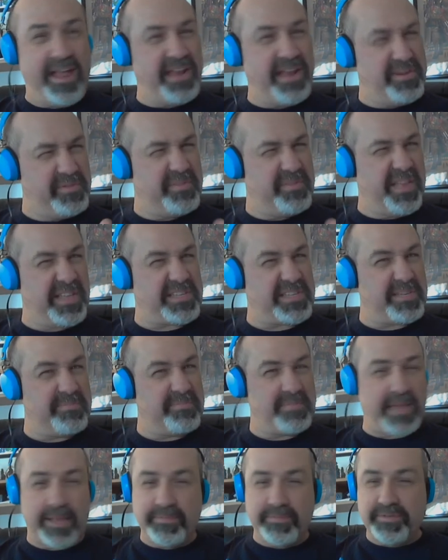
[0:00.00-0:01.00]
I do that
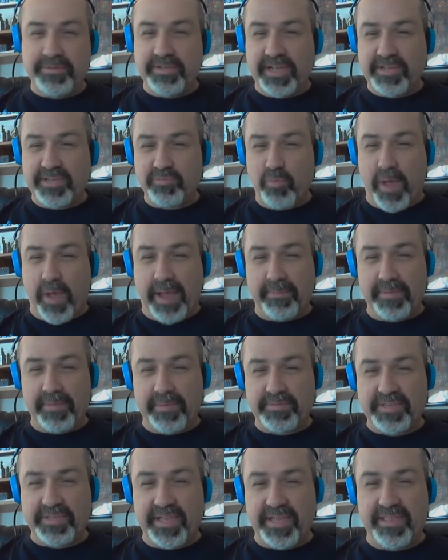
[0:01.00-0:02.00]
sometimes. You guys whack me
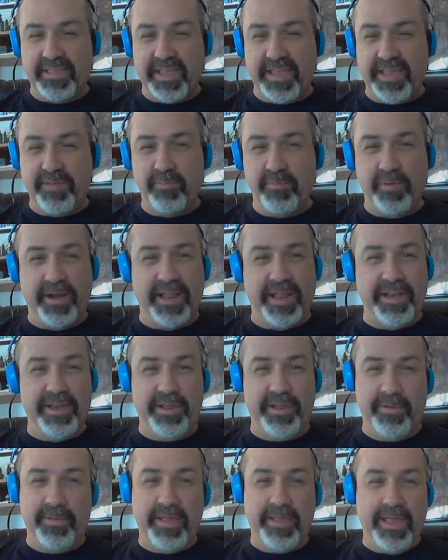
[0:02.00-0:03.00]
upside the head when I do.